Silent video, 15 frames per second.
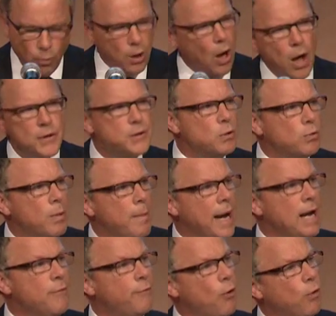also
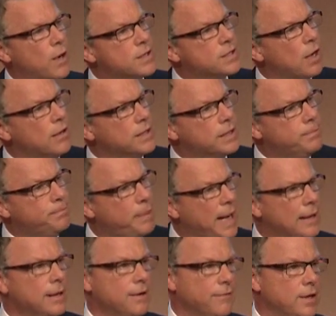remain focused on
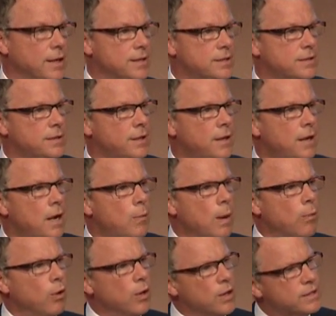competitiveness. We
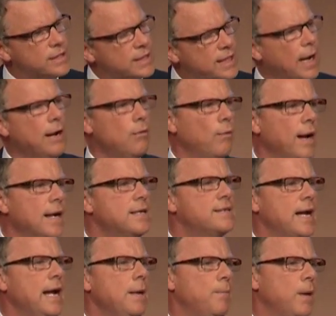will look to cut red
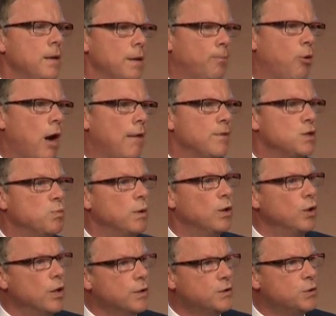tape in the province. We'll
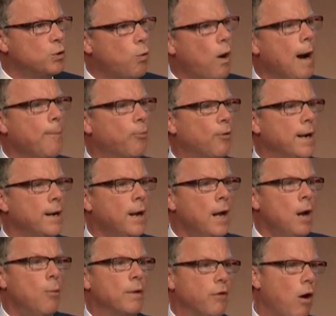look to cooperate
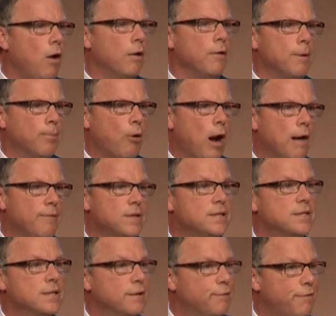with all other
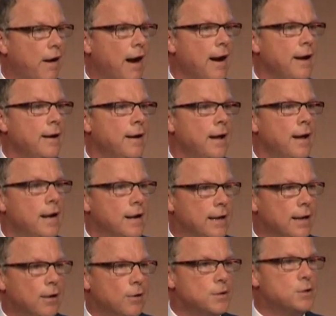provinces and find
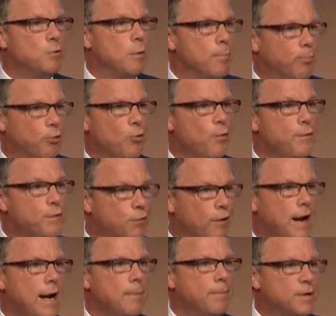deals to improve
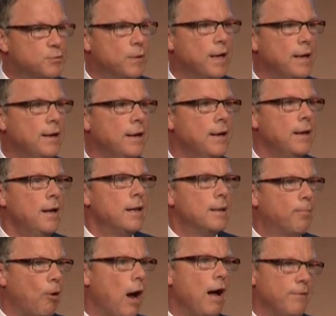trade between the
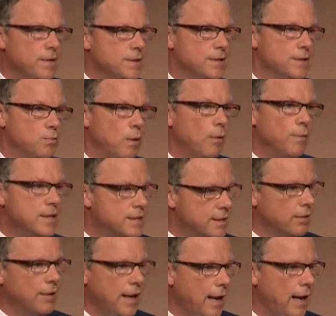provinces where we
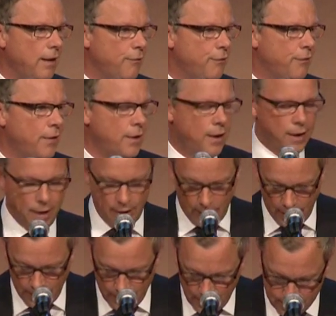still have
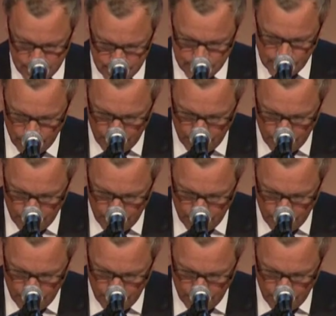unnecessary